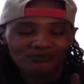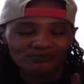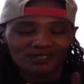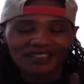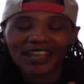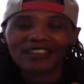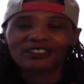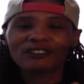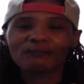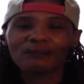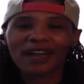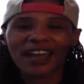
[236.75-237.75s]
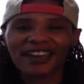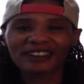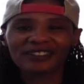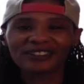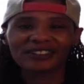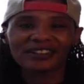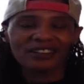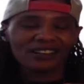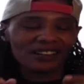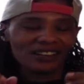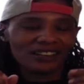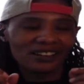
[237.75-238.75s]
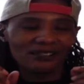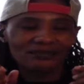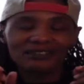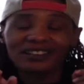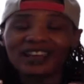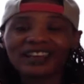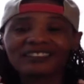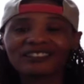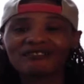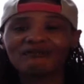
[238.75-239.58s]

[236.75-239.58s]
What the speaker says: negative pattern of negative